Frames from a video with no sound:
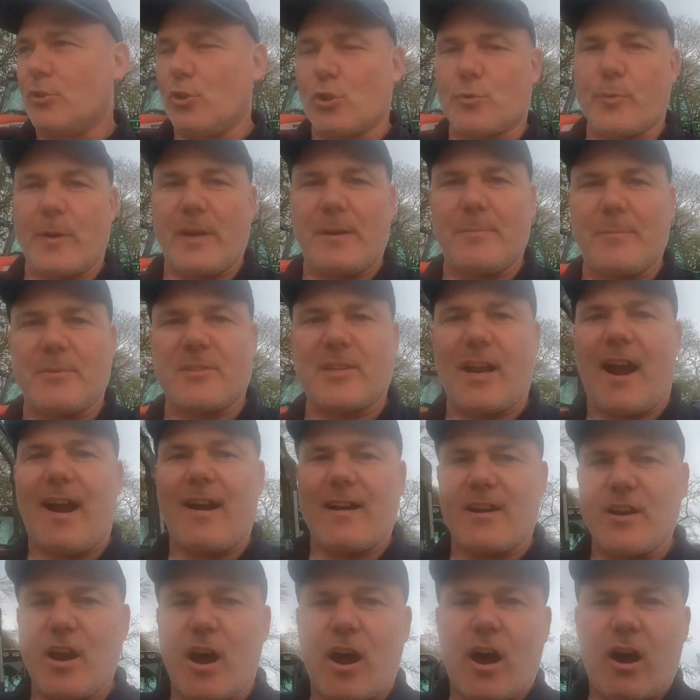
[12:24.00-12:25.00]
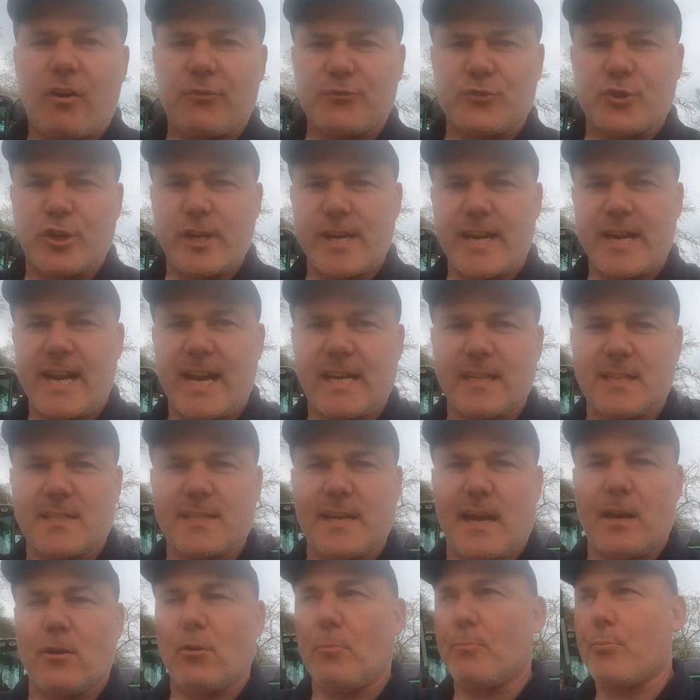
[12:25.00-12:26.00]
just when I'm starting off trying to get it
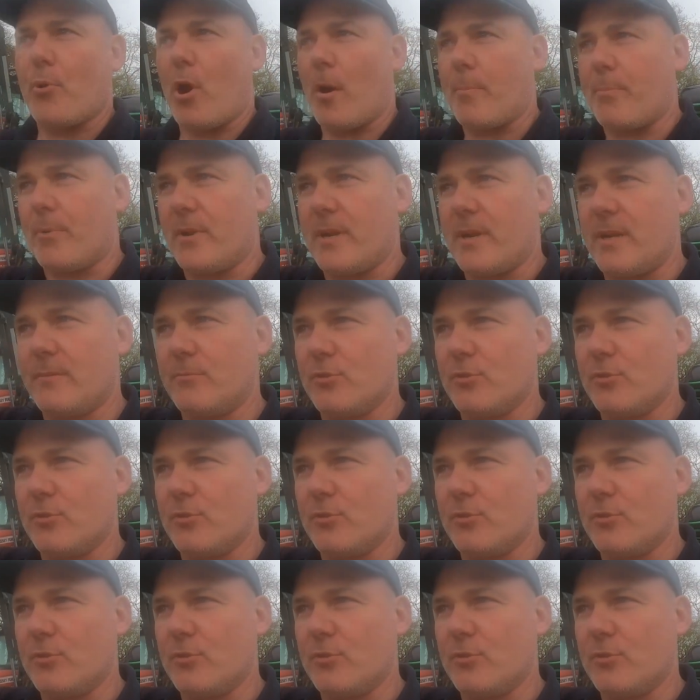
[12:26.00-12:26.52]
set up properly,